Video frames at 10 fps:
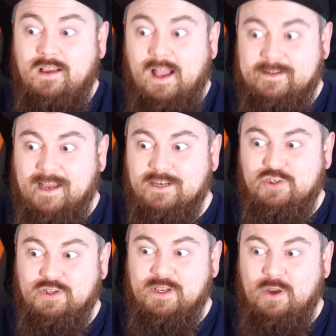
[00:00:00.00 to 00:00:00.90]
had
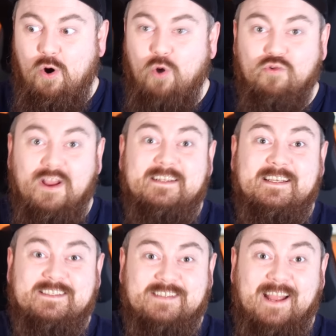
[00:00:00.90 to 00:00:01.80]
actually
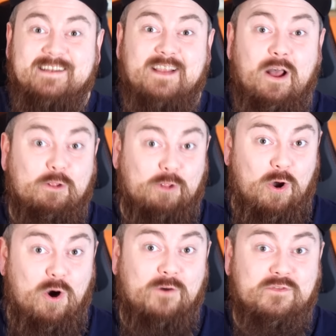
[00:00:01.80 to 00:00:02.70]
already sent a
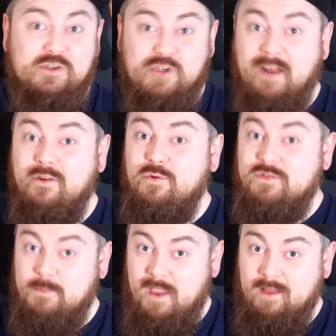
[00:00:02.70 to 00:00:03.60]
lot of the
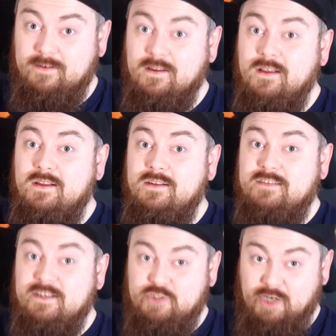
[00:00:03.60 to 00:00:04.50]
general's men
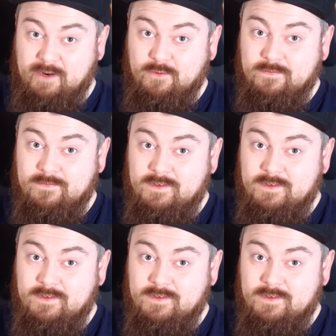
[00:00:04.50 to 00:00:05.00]
to jail.